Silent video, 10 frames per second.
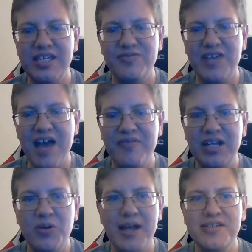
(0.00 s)
If you have any
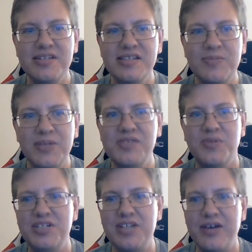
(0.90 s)
questions, please
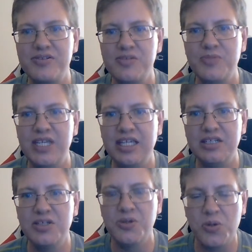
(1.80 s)
reach out to me in
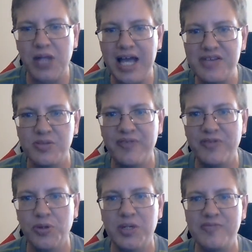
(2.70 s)
Google Classroom if
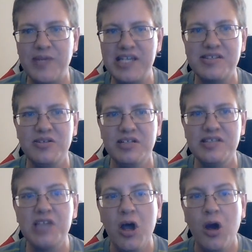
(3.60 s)
you're one of my
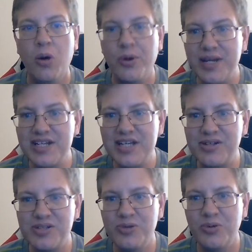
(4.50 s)
students, or reach out
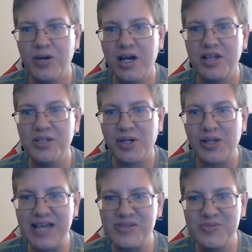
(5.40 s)
to uh, your
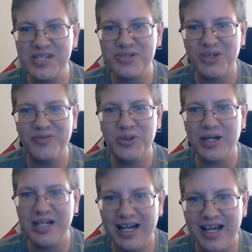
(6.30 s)
classroom teacher if you
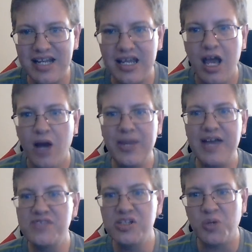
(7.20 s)
are not. We
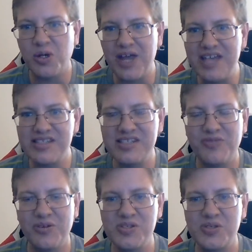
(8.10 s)
have two more lessons
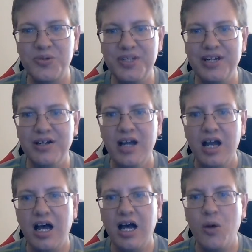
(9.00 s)
for the school year,
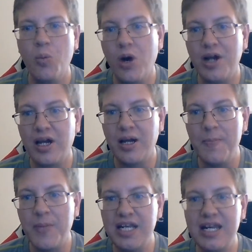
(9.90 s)
uh, one on
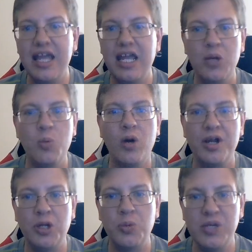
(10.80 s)
Monday and one
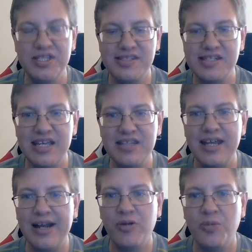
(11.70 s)
on Wednesday
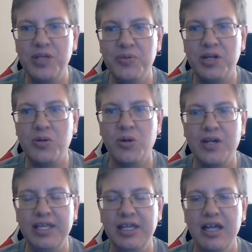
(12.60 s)
that I will be
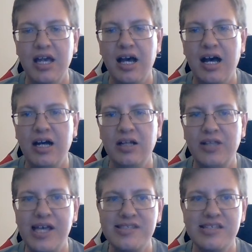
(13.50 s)
recording uh,
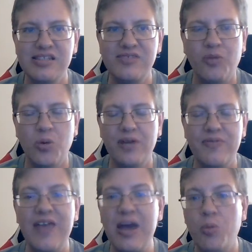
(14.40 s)
lessons for
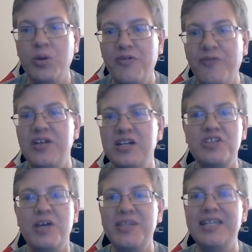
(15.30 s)
that will finish
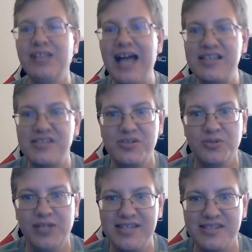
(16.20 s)
up the last two
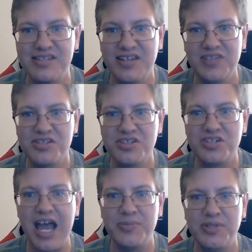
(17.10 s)
lessons of this
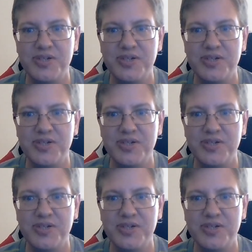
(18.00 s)
chapter.